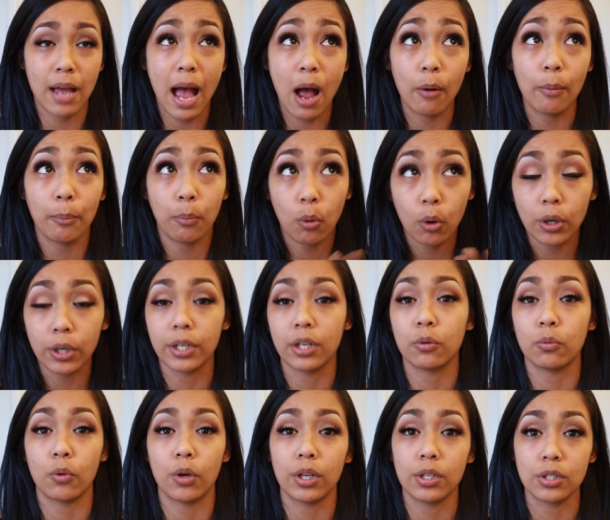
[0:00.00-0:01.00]
important
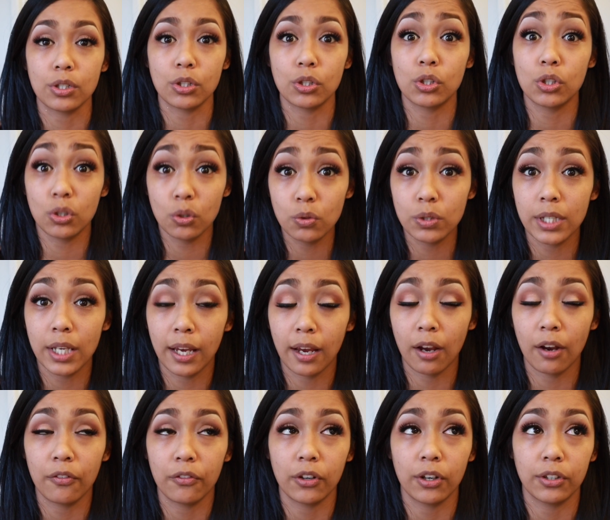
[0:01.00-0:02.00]
it was to take
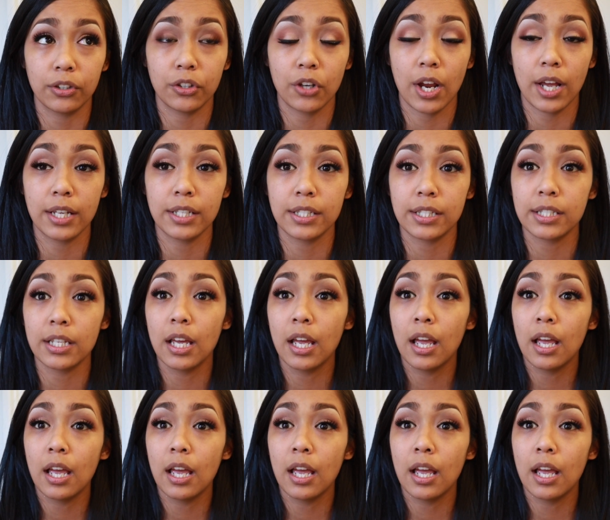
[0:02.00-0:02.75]
care of your under eyes.